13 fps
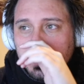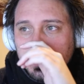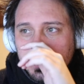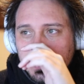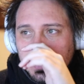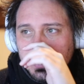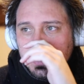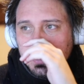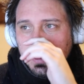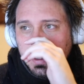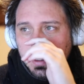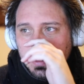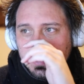such
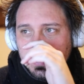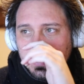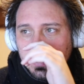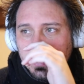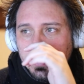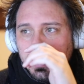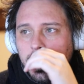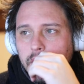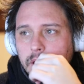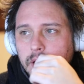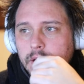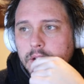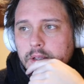that the
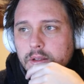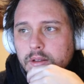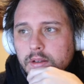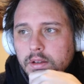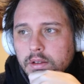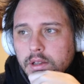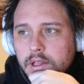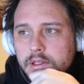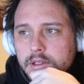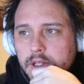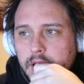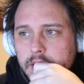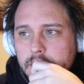thing
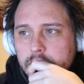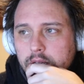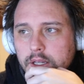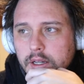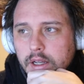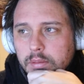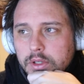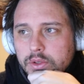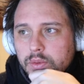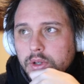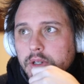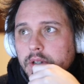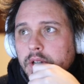is less than I plus
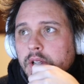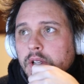1.